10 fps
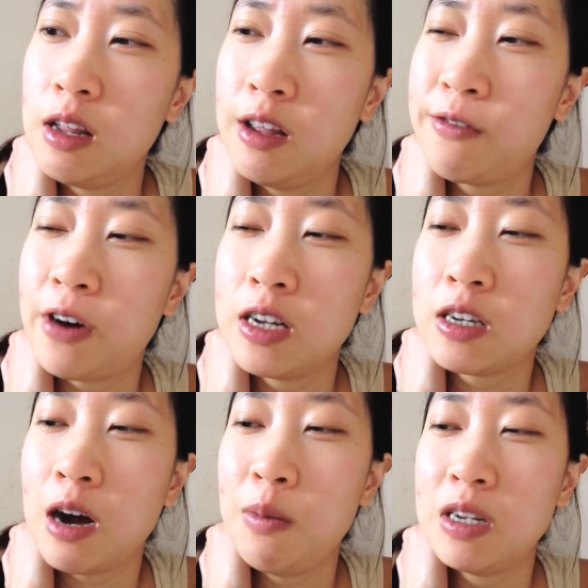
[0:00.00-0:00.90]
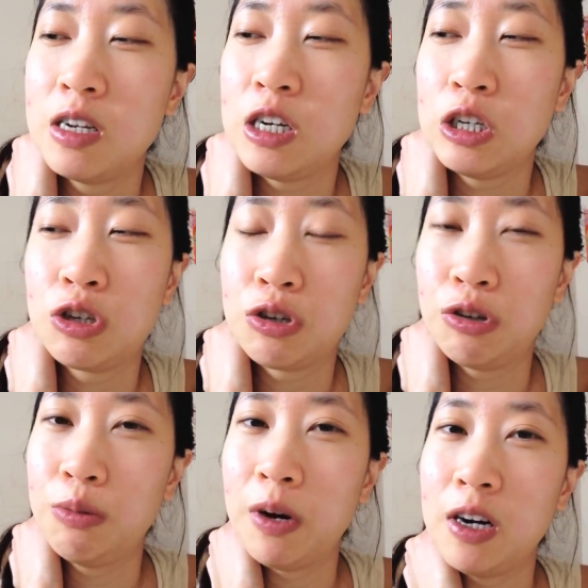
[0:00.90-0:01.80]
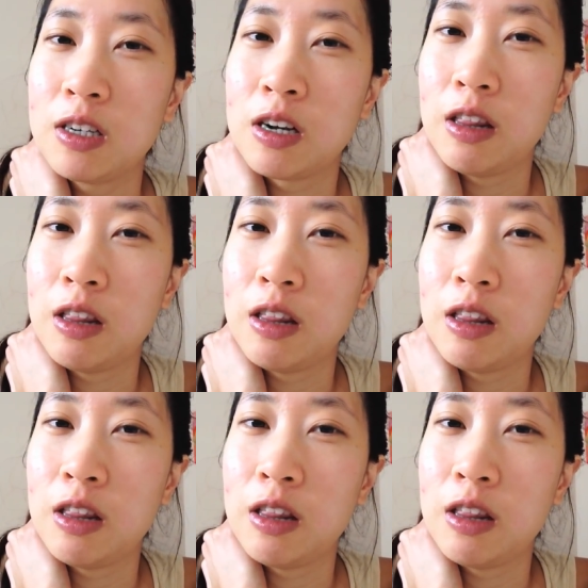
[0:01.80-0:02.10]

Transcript: if I start messaging too much,